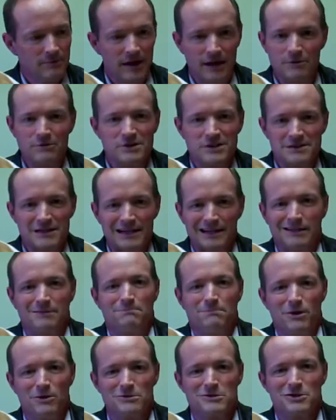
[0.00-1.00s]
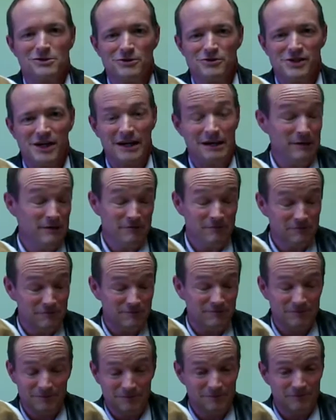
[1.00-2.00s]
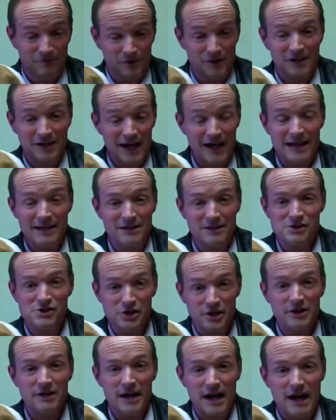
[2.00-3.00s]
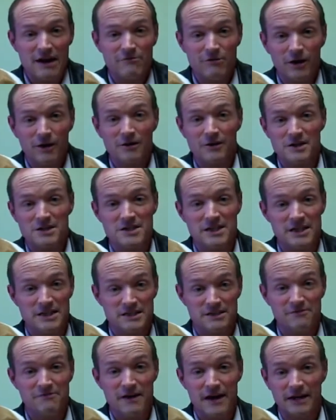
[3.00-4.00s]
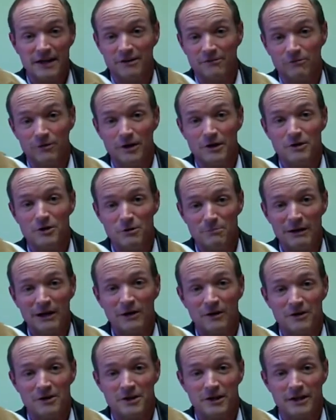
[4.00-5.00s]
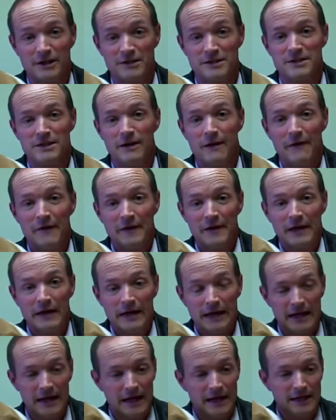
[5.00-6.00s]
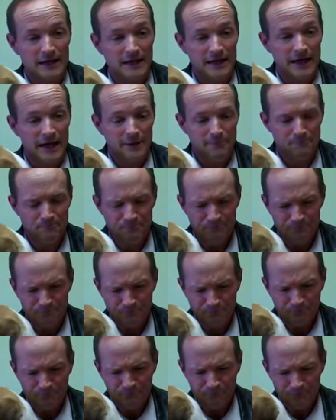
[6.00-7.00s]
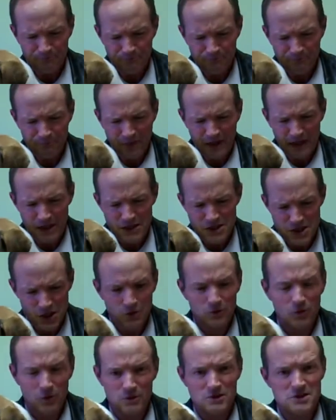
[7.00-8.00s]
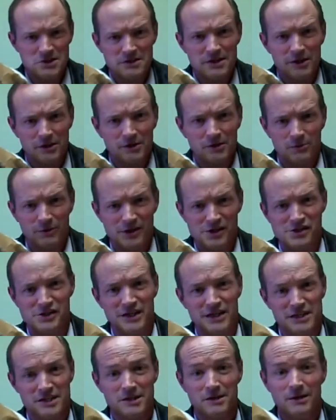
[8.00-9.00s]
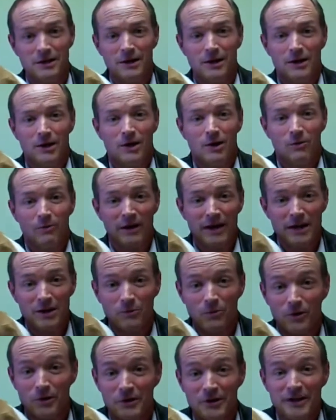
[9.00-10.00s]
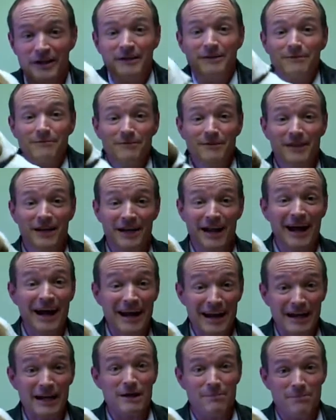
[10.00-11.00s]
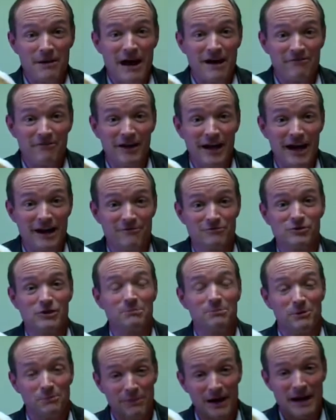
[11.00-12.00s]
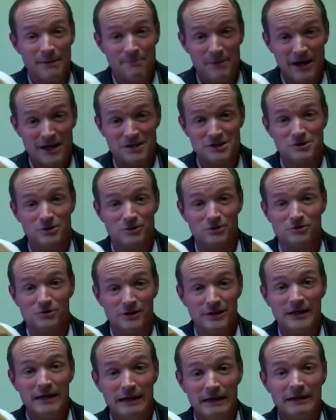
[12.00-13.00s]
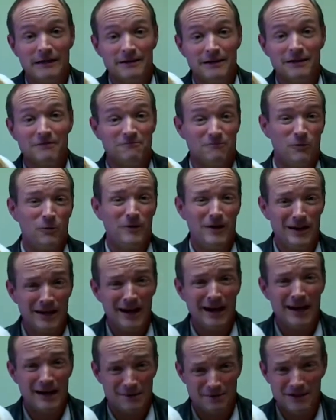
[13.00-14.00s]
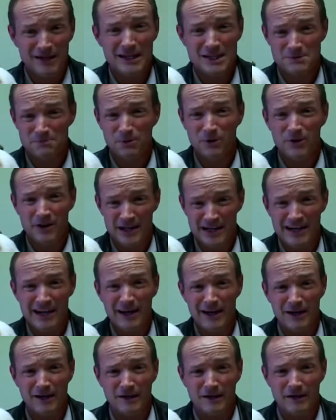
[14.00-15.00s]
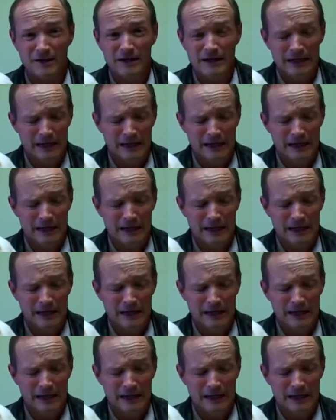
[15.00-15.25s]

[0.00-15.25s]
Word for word: I was like the poster child for the guy that shouldn't have heart disease. In fact, I've run 2 marathons. And so, of course, the question is, why in the world did I end up having to have triple bypass surgery at 49? I mean, that's pretty young.